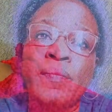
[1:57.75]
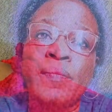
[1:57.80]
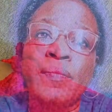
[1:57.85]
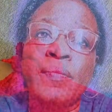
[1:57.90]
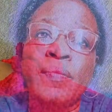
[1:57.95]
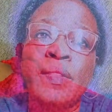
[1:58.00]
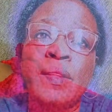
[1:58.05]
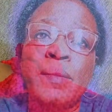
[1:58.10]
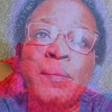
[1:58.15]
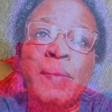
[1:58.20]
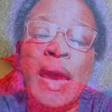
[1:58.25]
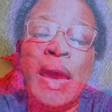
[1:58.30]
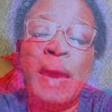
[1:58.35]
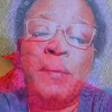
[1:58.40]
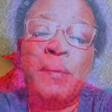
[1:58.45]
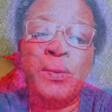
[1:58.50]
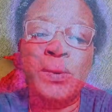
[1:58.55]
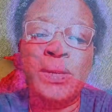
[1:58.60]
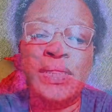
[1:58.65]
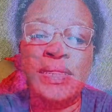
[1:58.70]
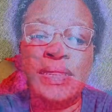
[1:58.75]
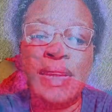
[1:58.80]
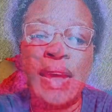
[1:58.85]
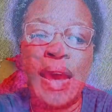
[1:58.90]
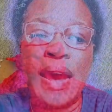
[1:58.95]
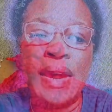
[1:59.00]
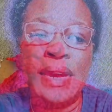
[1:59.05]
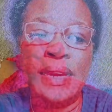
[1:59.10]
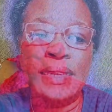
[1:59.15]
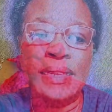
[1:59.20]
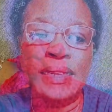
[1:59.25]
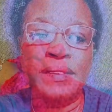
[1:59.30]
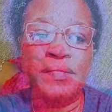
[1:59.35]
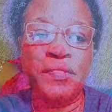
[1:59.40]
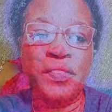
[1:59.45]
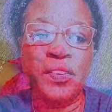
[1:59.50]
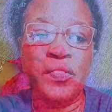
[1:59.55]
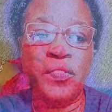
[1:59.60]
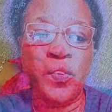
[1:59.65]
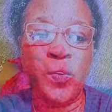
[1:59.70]
the Bible is
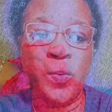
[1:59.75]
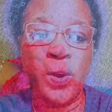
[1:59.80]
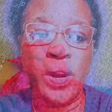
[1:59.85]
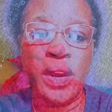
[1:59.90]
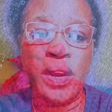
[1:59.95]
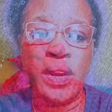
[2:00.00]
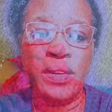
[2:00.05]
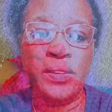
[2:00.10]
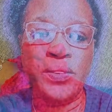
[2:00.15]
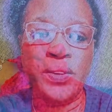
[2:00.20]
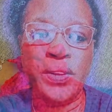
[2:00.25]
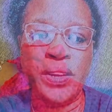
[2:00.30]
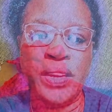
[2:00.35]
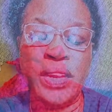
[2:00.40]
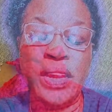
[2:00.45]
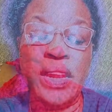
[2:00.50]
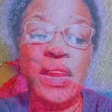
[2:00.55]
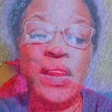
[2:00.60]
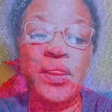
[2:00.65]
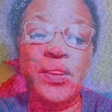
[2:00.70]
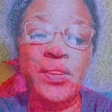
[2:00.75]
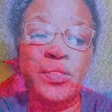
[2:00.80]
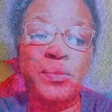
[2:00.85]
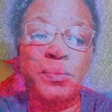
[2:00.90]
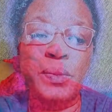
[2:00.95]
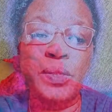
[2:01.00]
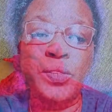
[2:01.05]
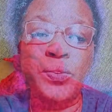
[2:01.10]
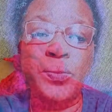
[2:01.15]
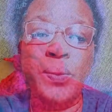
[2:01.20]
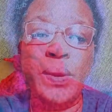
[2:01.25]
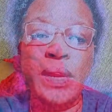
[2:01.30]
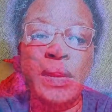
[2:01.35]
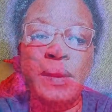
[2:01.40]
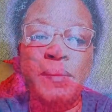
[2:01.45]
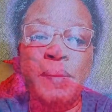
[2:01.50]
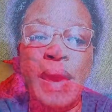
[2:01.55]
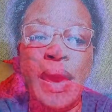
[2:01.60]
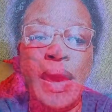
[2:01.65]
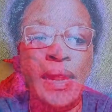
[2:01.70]
silent for 400 years
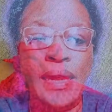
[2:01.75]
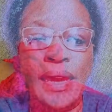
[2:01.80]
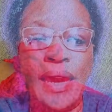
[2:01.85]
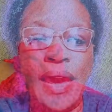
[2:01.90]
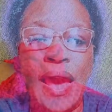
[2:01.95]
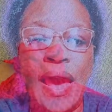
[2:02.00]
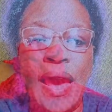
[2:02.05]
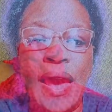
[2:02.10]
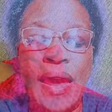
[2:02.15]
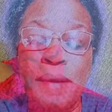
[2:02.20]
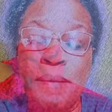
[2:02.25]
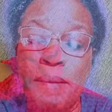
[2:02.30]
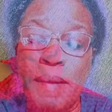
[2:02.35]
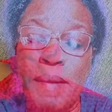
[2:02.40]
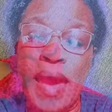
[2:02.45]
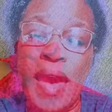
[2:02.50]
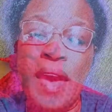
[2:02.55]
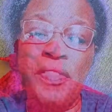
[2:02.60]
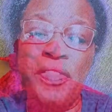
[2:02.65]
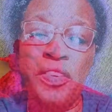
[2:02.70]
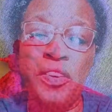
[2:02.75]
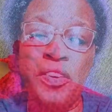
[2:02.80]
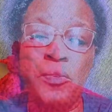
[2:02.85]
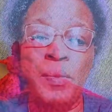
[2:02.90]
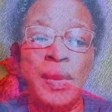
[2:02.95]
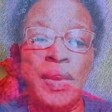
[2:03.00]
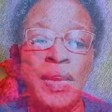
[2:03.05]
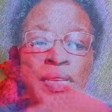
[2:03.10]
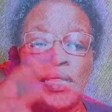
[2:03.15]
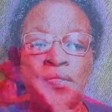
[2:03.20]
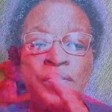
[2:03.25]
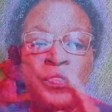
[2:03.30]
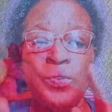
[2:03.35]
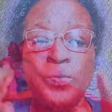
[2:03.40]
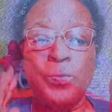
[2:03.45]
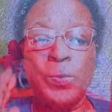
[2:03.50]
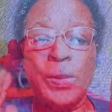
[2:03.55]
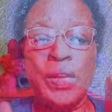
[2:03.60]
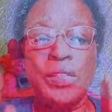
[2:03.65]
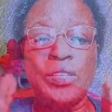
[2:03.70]
between Malachi and Matthew, because if
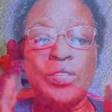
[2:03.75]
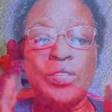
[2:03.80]
you read the